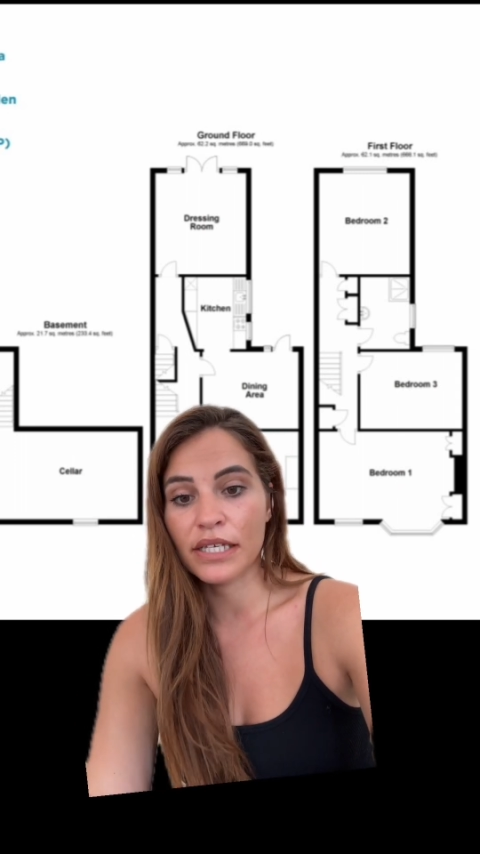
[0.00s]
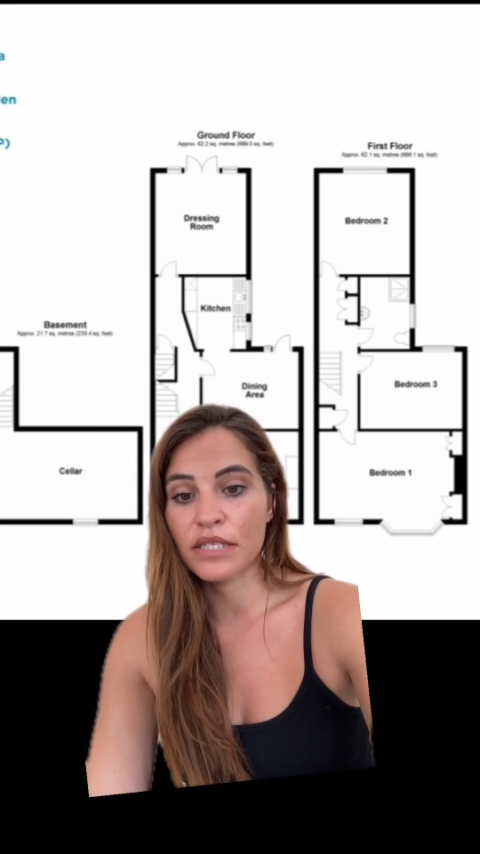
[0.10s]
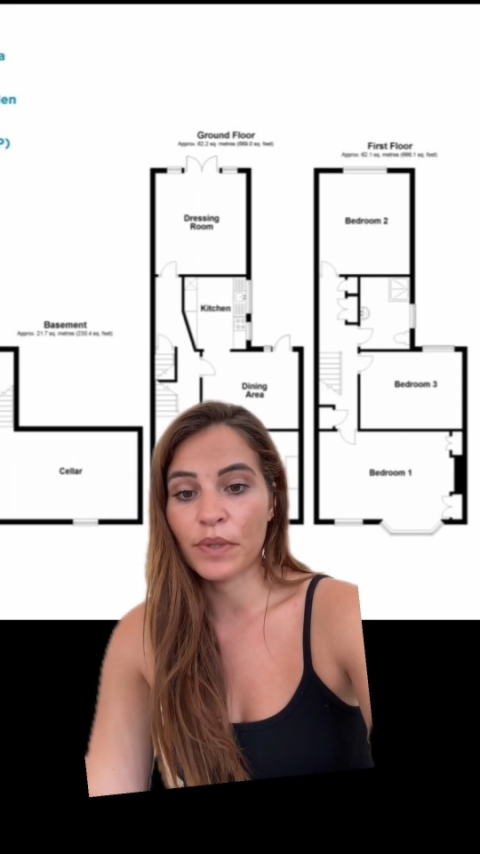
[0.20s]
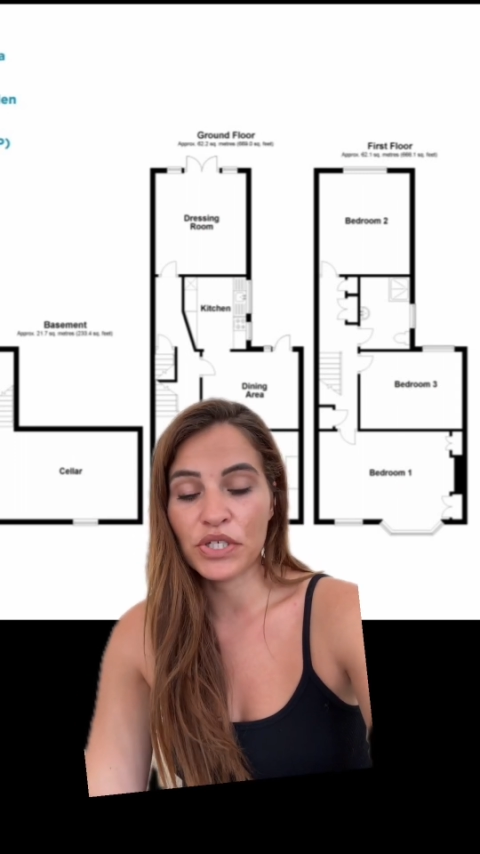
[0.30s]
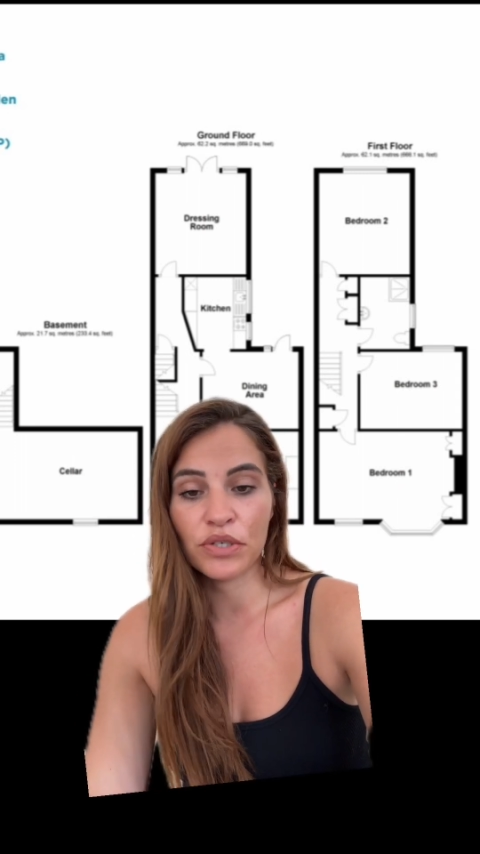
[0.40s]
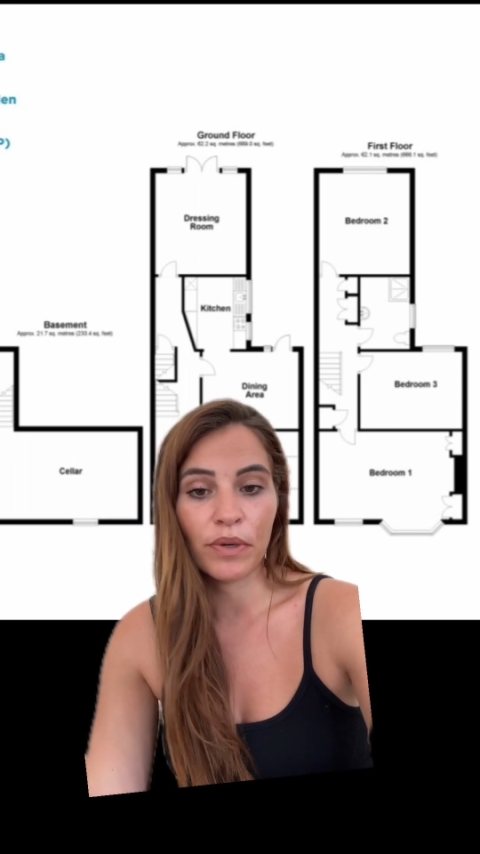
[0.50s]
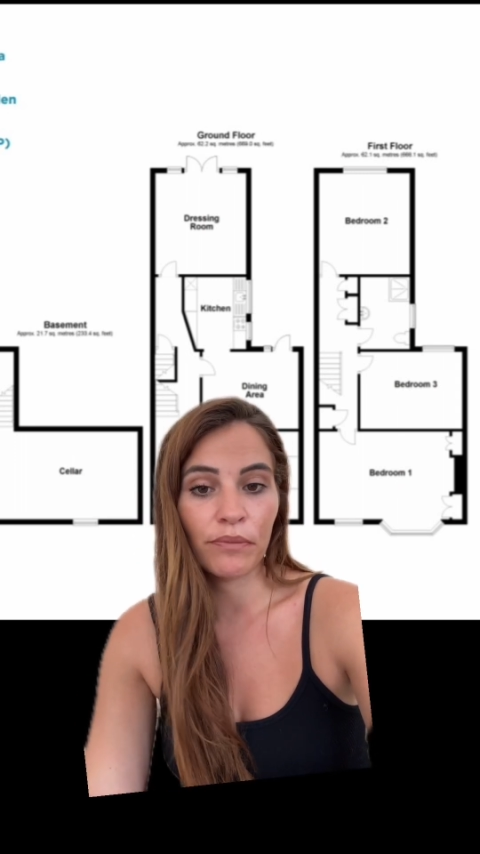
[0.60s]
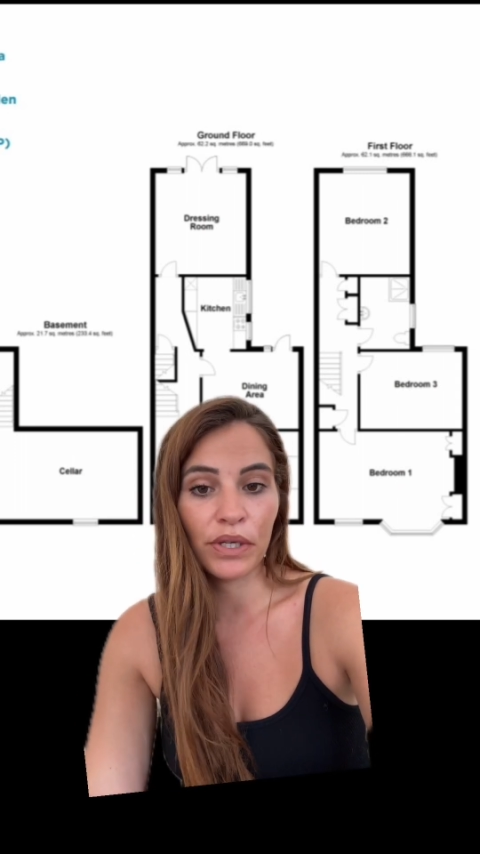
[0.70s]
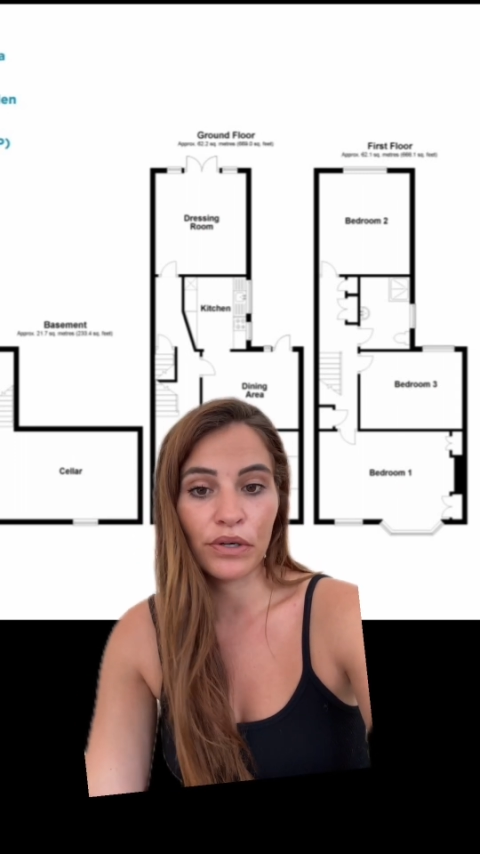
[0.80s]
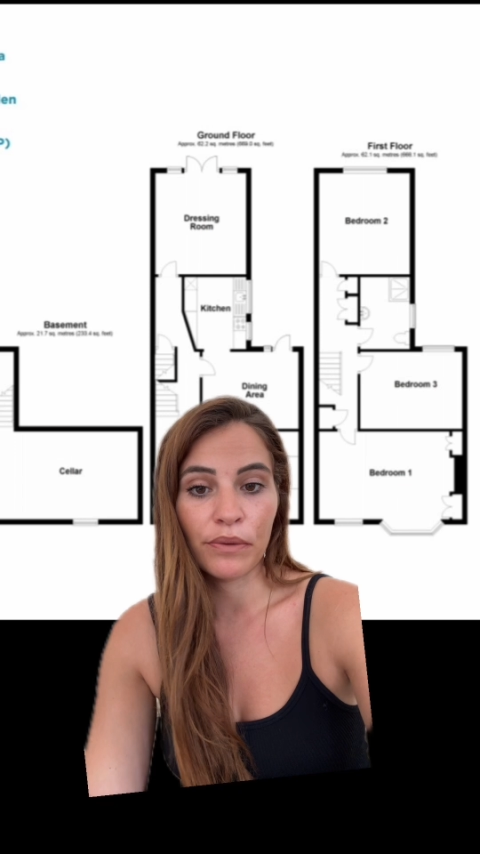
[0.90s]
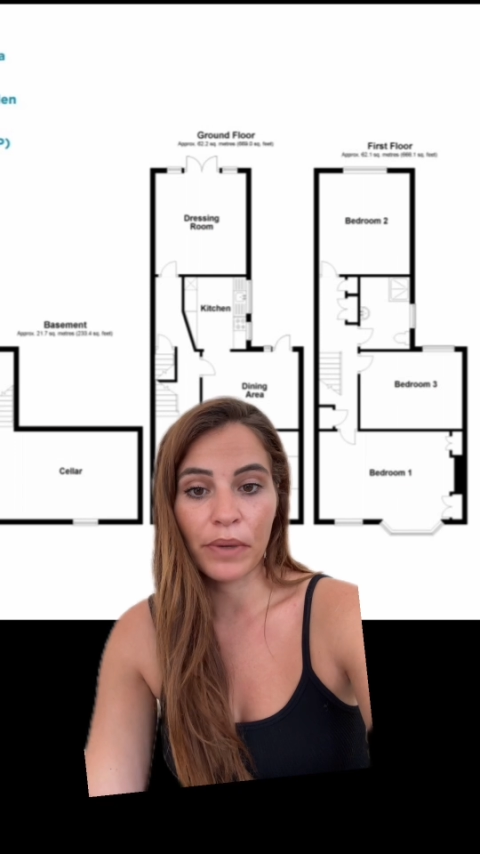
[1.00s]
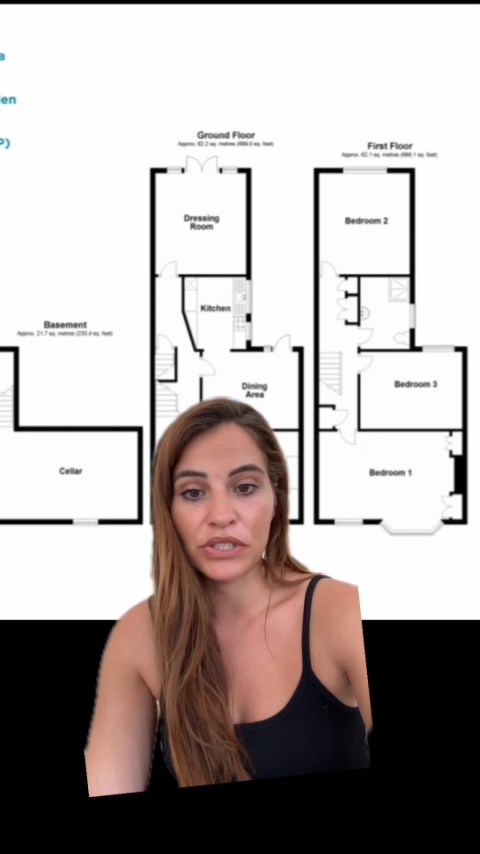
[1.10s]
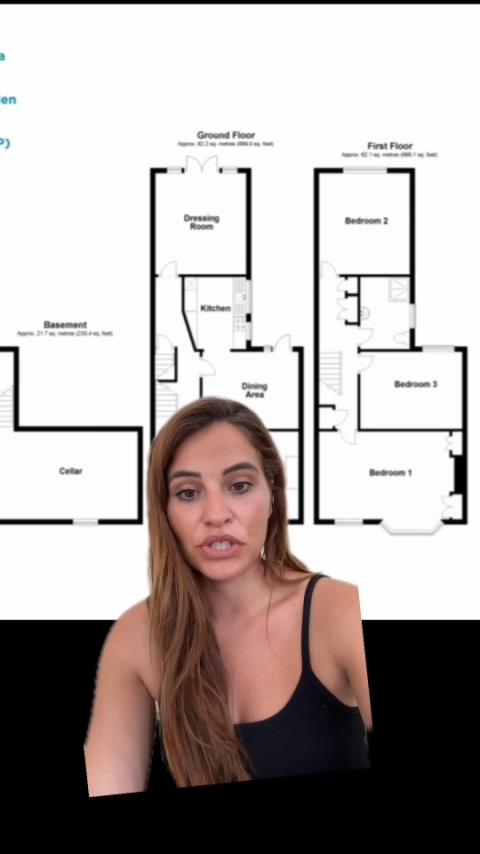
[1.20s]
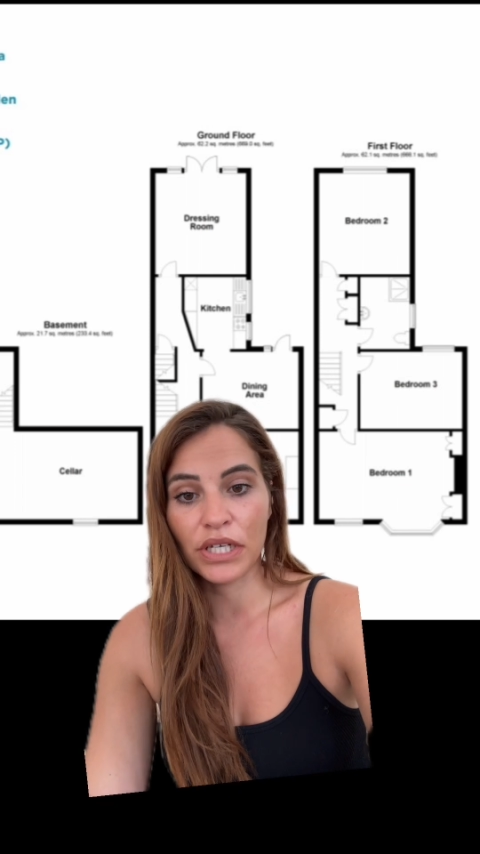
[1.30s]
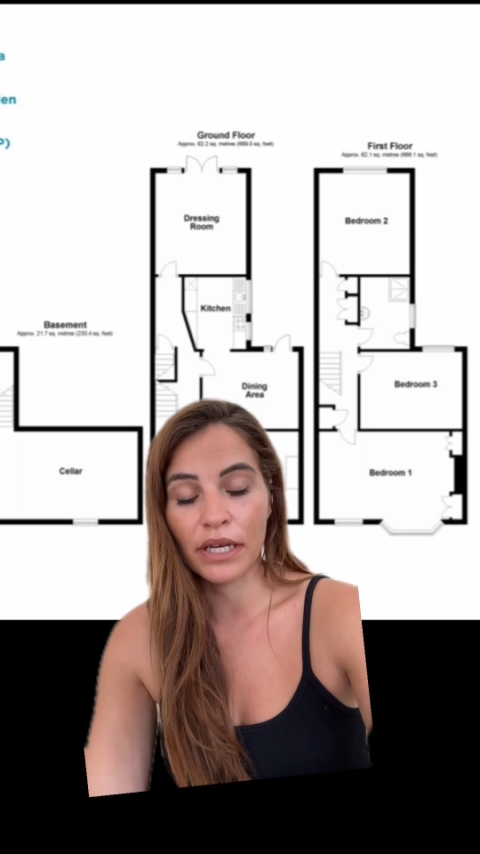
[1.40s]
especially when being on a
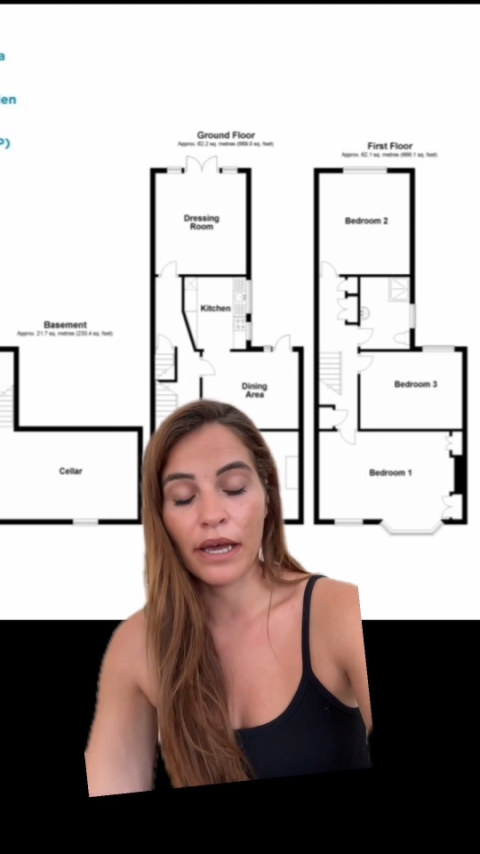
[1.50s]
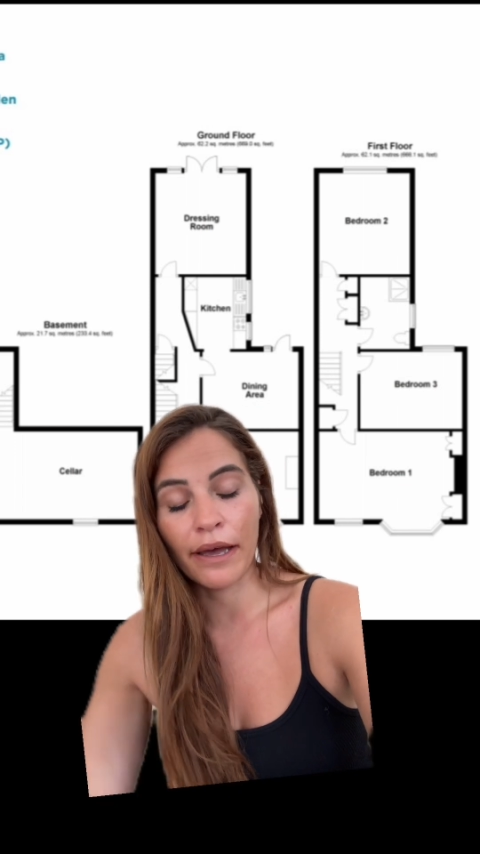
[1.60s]
budget.